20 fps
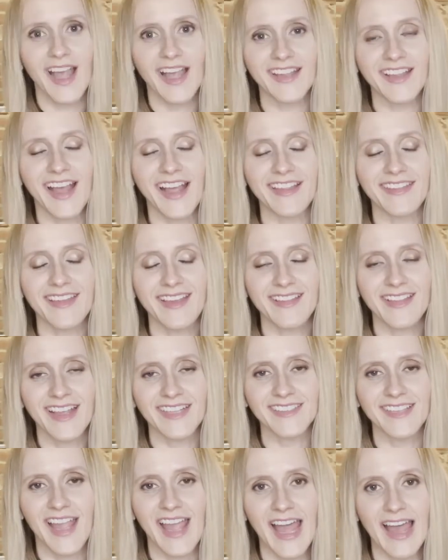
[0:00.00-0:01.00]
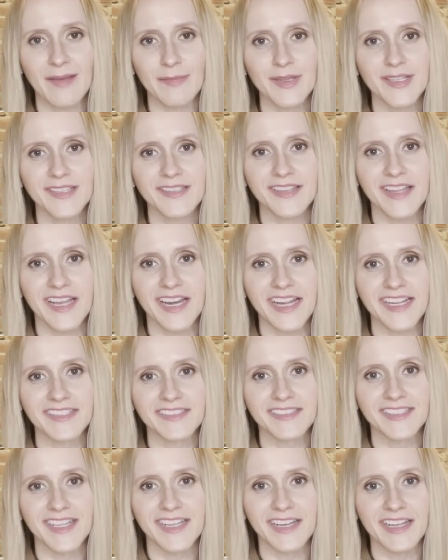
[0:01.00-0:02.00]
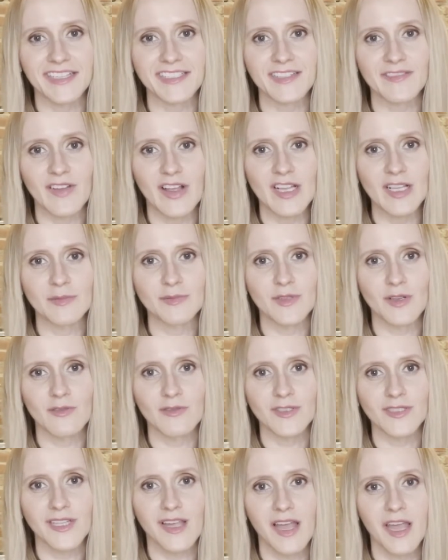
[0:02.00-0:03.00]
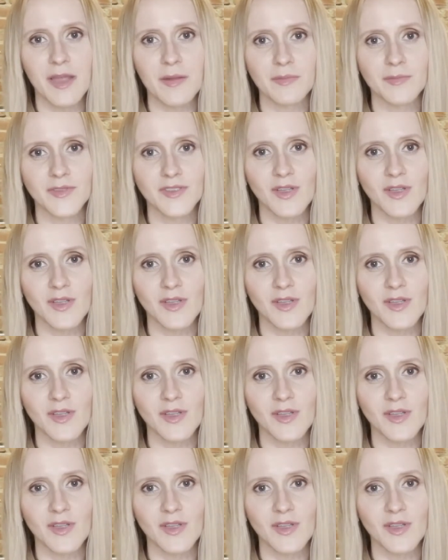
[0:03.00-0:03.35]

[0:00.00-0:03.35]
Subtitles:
I think that's a habit that I developed over time.